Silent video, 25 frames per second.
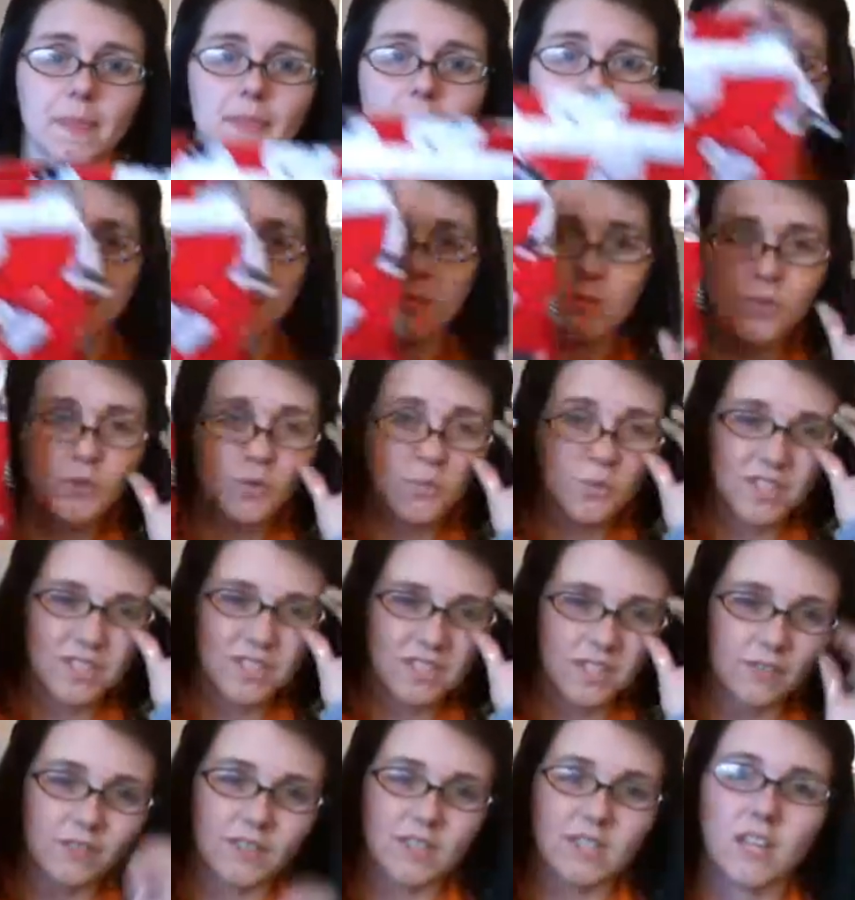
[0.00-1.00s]
This was only
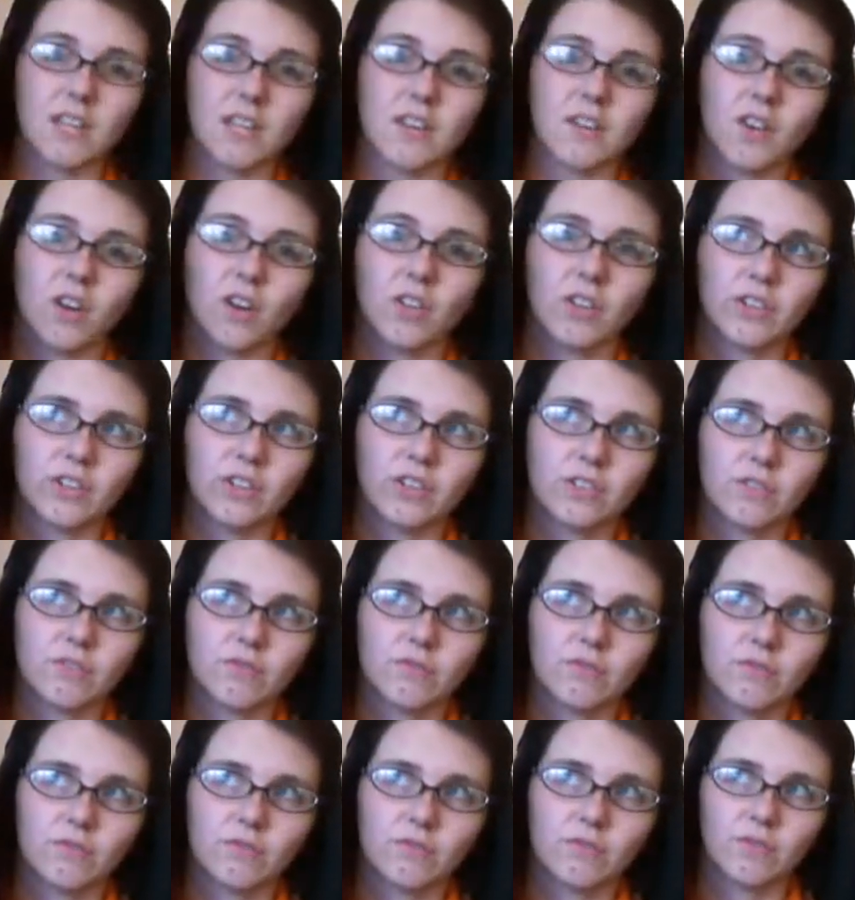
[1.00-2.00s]
$17,
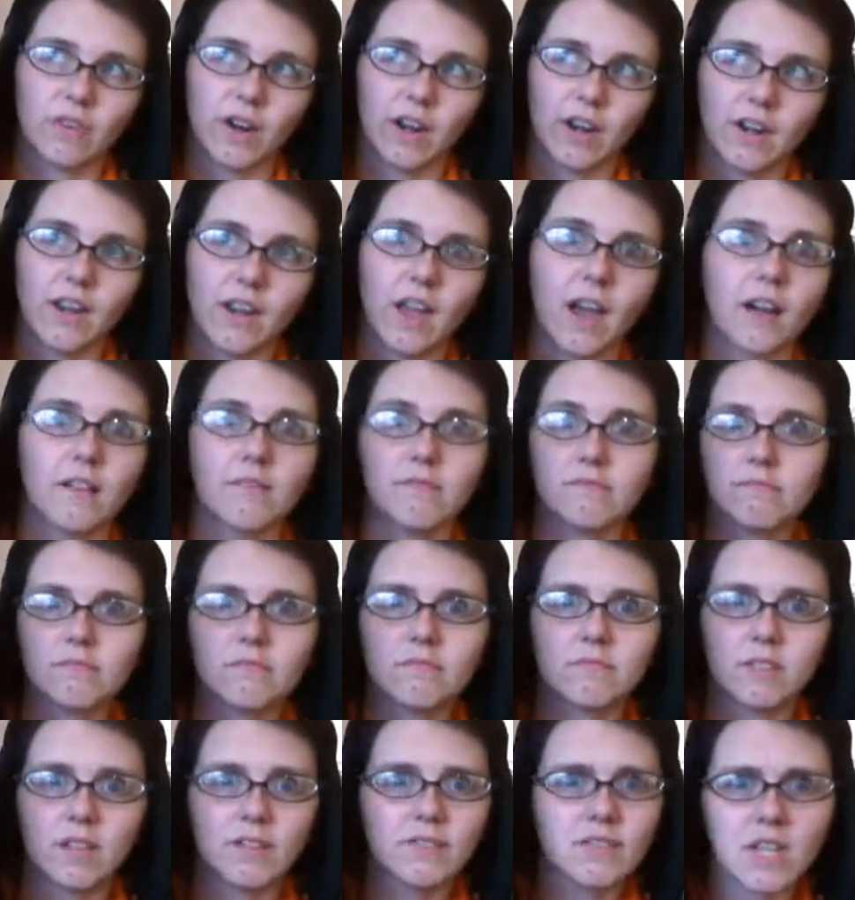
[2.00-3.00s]
right? Yeah,
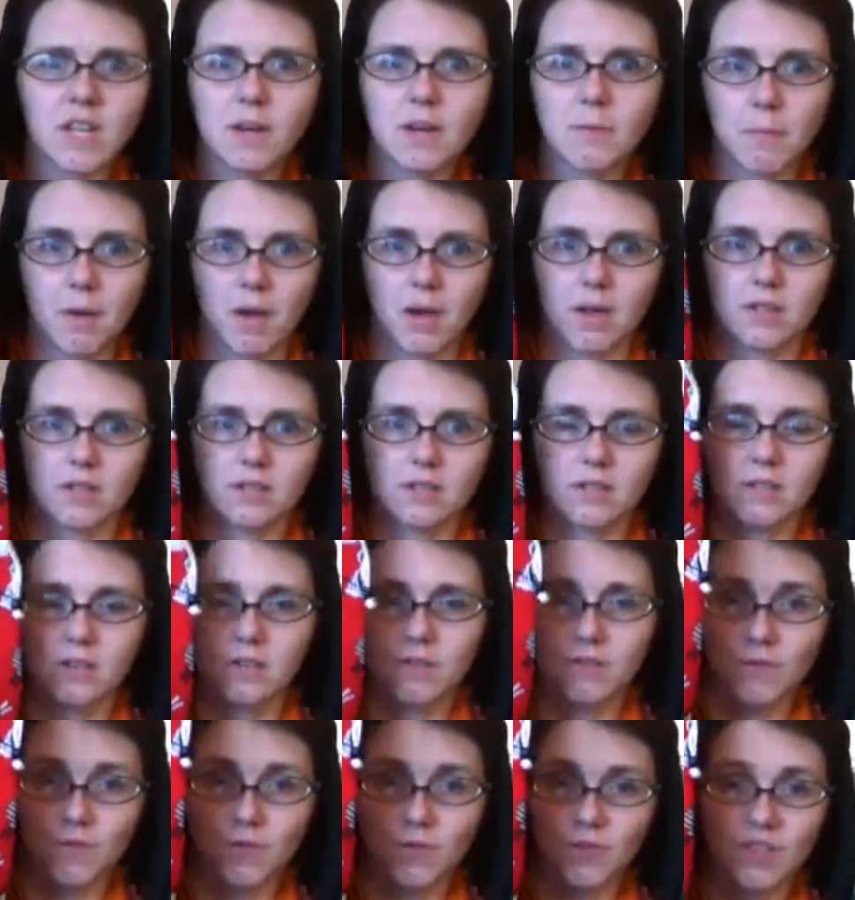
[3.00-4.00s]
17 bucks
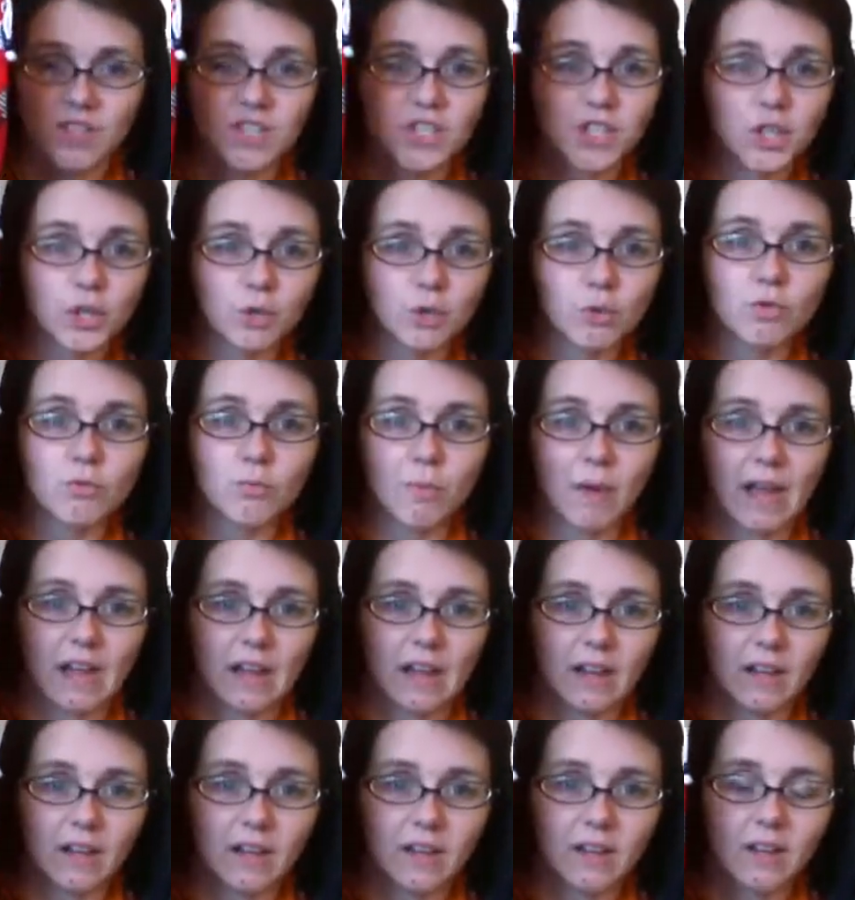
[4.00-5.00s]
for this huge
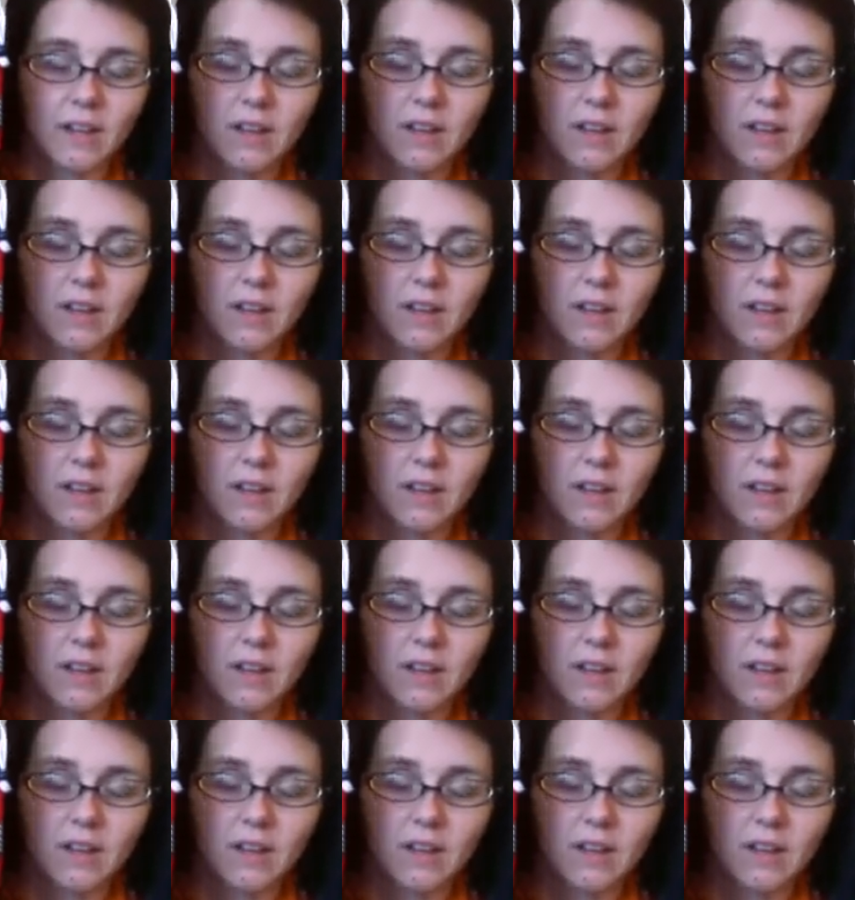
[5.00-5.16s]
bag.